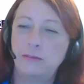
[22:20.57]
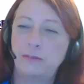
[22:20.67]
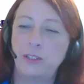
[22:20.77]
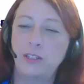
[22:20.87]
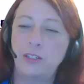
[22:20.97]

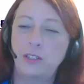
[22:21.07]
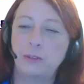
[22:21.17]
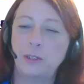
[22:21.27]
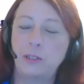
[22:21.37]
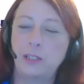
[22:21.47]
for the
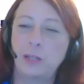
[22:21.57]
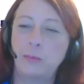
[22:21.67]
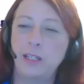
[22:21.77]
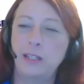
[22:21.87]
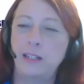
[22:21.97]
children to come
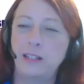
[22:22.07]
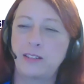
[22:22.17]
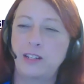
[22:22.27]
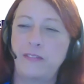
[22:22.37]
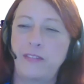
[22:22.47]
in, and
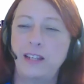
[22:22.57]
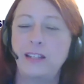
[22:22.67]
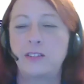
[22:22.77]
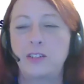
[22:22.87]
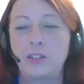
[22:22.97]
it's not that
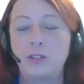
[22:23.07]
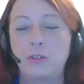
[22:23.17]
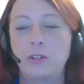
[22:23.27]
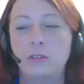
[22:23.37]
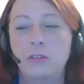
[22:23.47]

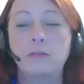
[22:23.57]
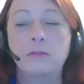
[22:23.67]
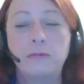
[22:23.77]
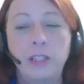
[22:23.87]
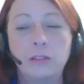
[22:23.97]
institutional
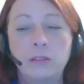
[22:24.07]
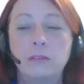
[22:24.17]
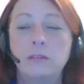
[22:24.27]
feel.